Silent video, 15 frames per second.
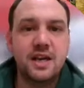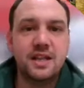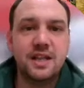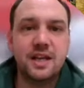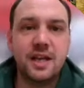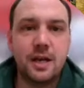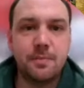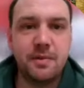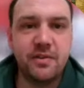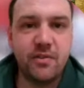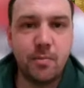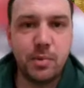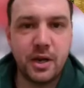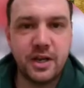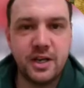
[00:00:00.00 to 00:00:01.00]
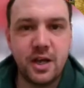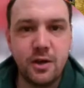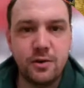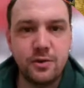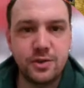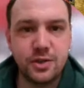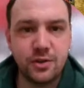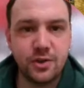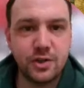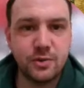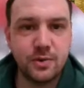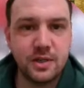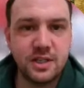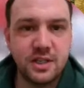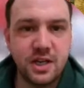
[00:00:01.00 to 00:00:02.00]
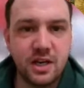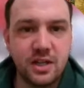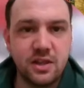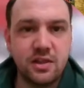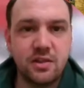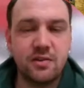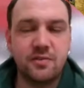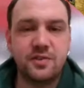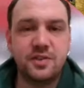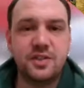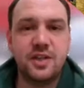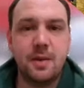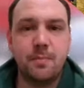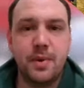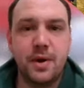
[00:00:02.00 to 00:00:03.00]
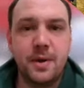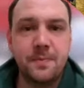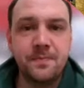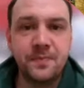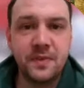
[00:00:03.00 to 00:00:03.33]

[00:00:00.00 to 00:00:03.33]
They'd had a bit of a bloody nose on the 29th of December